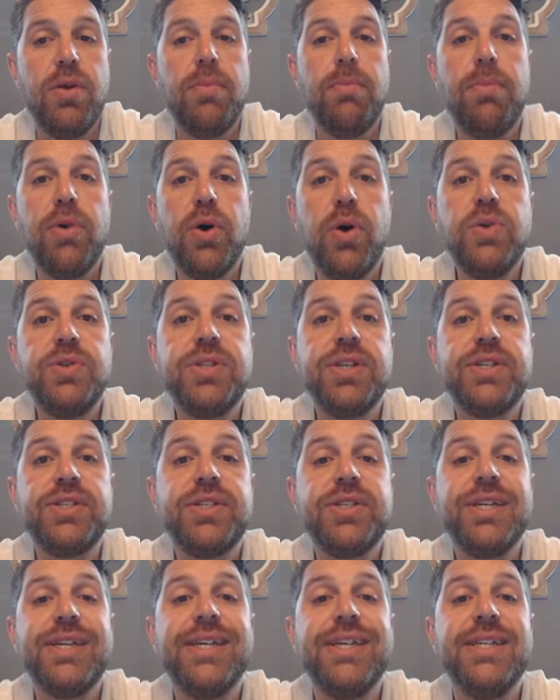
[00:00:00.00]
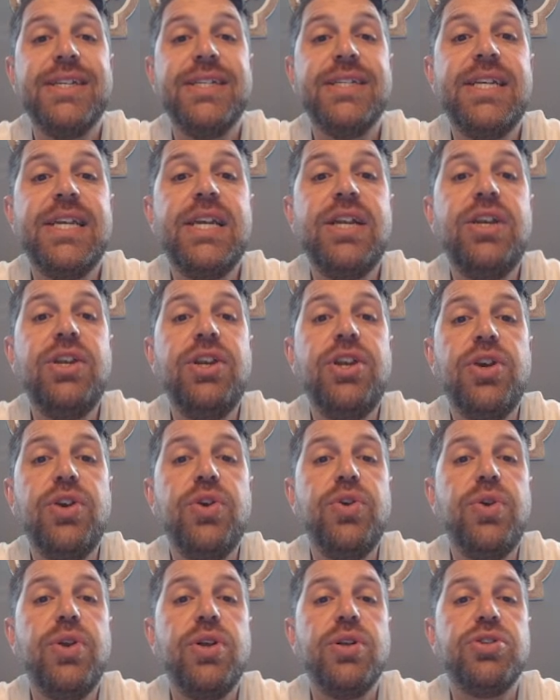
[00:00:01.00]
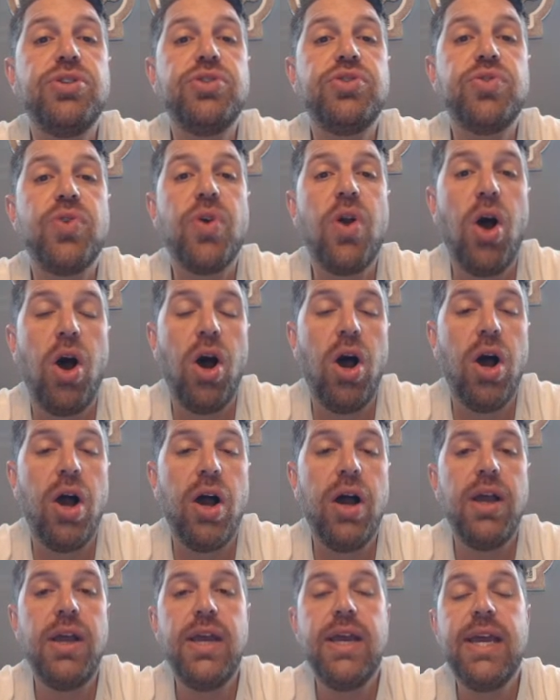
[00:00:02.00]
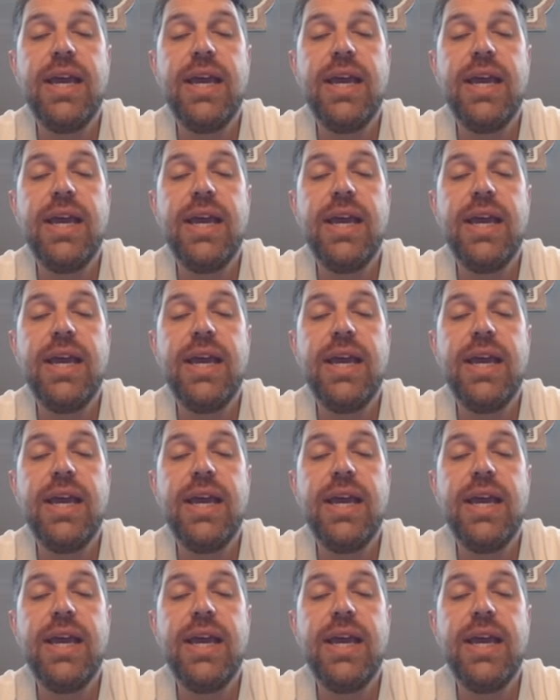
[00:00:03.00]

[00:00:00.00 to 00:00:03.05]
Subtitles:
Moses continued strong,